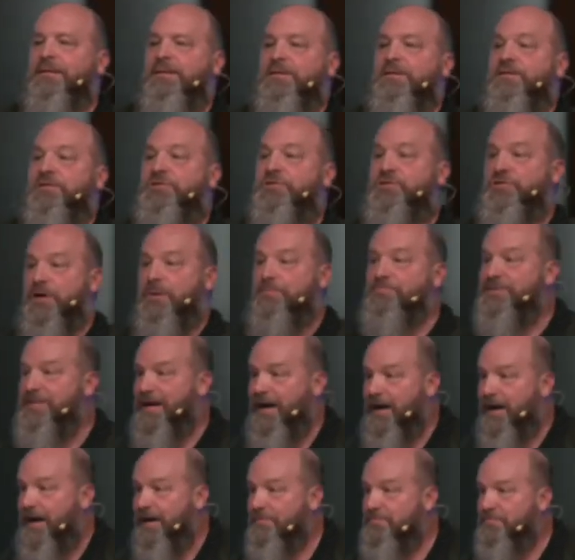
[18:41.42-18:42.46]

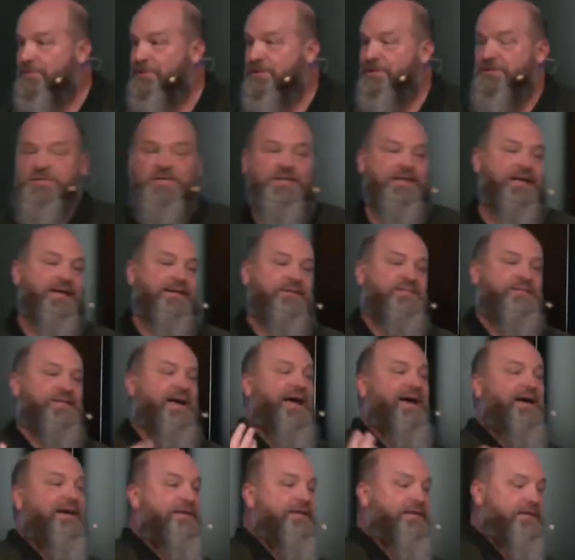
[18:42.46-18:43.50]
Sometimes it's an
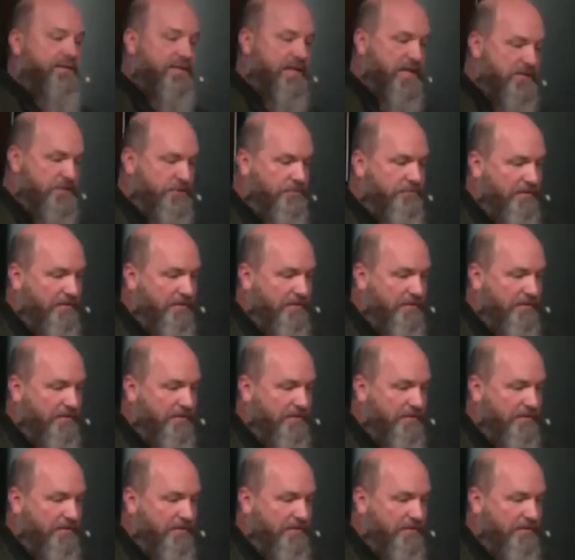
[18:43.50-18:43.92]
anxiety that's